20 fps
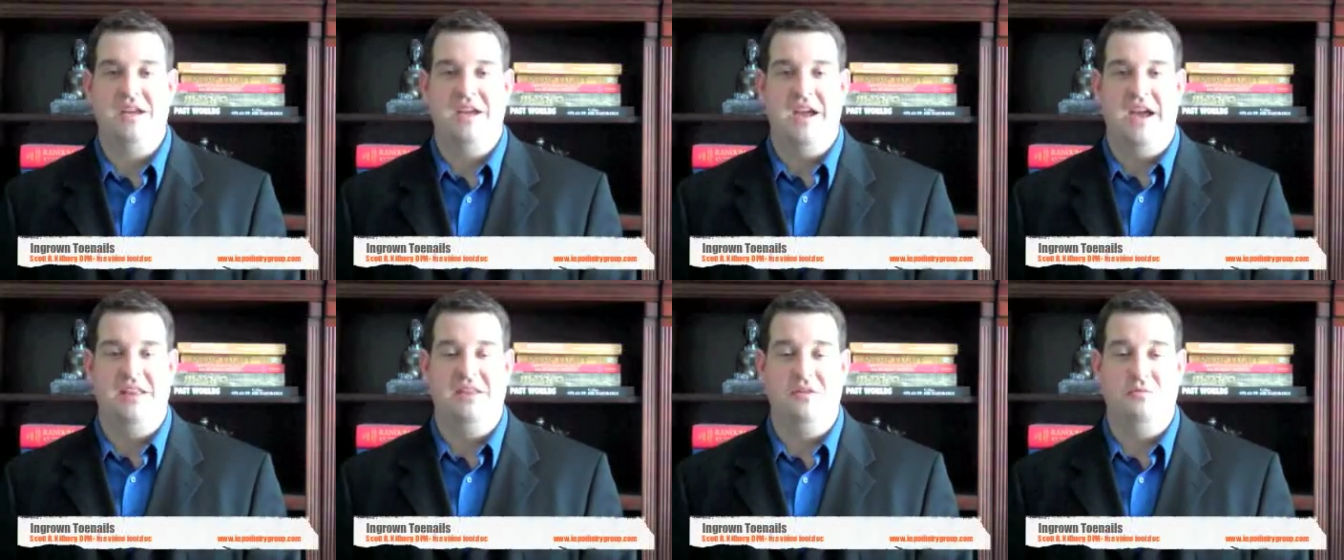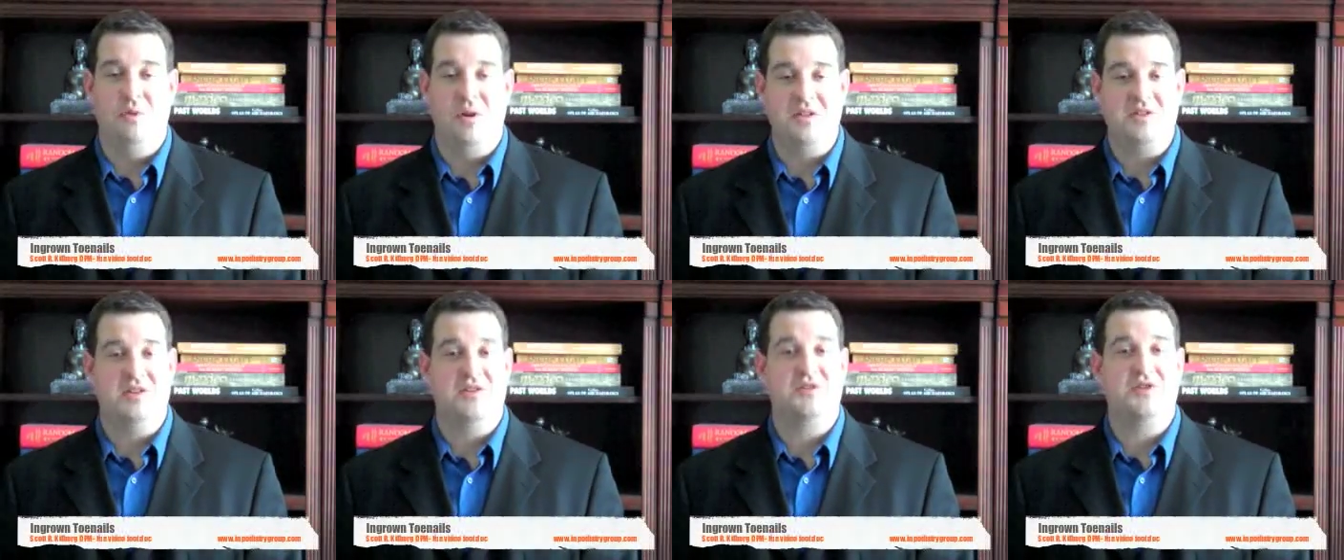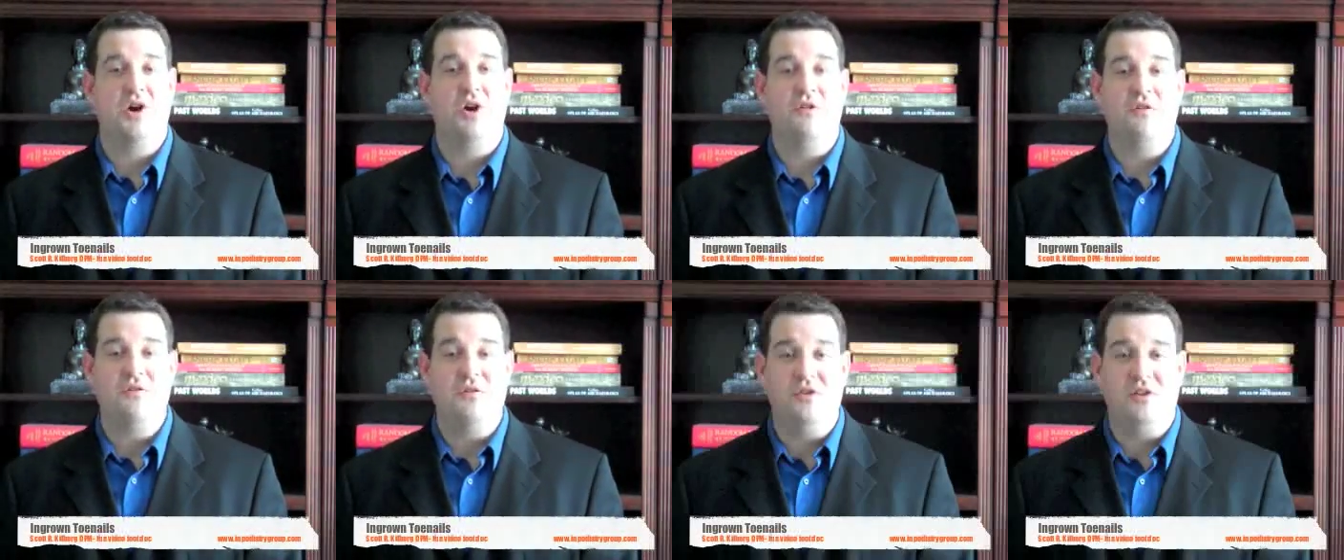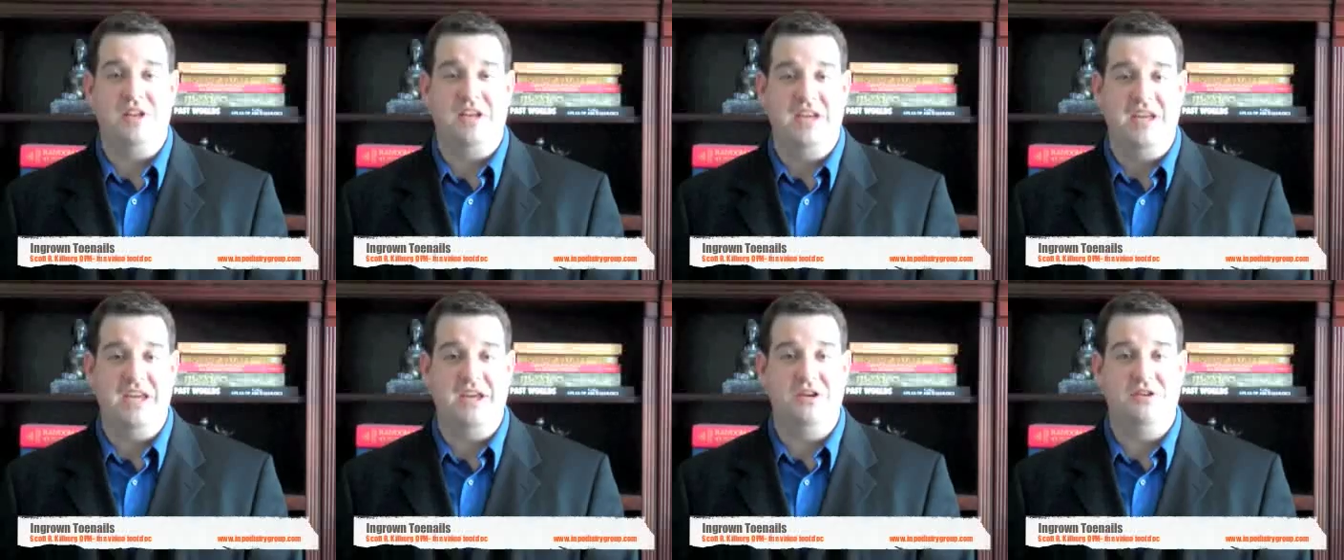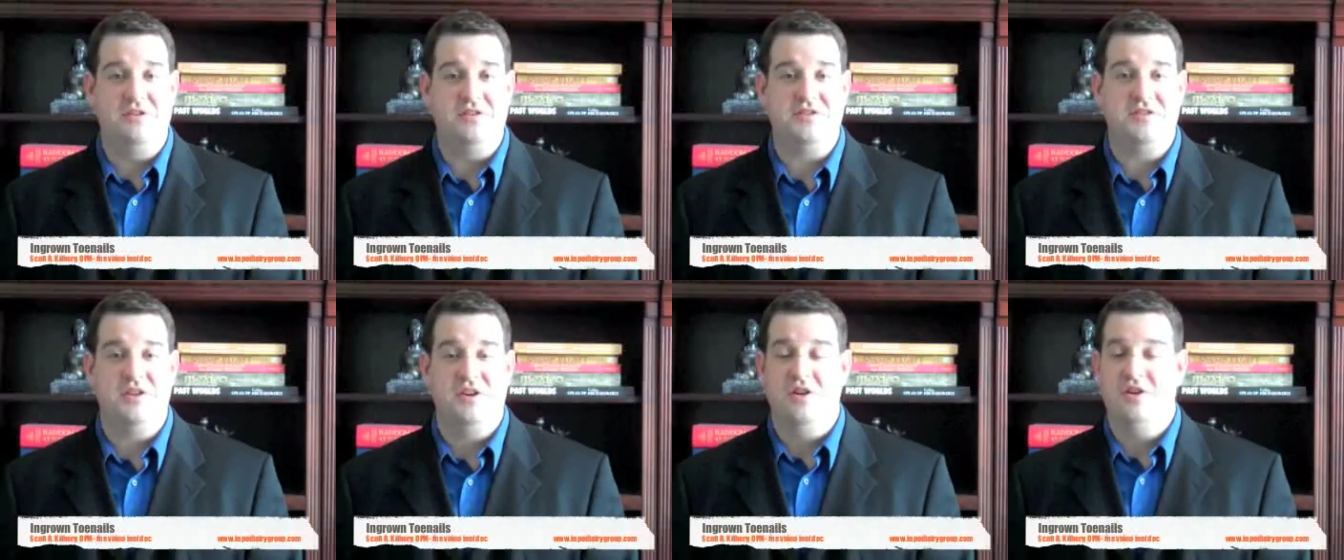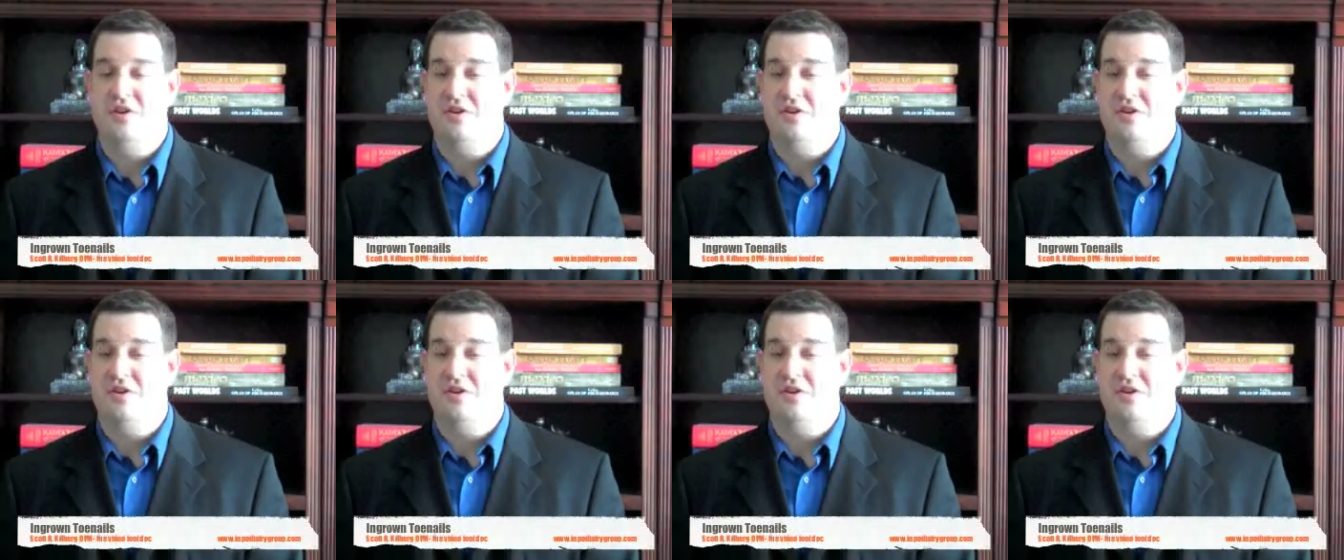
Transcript: and then once the toe fully heals,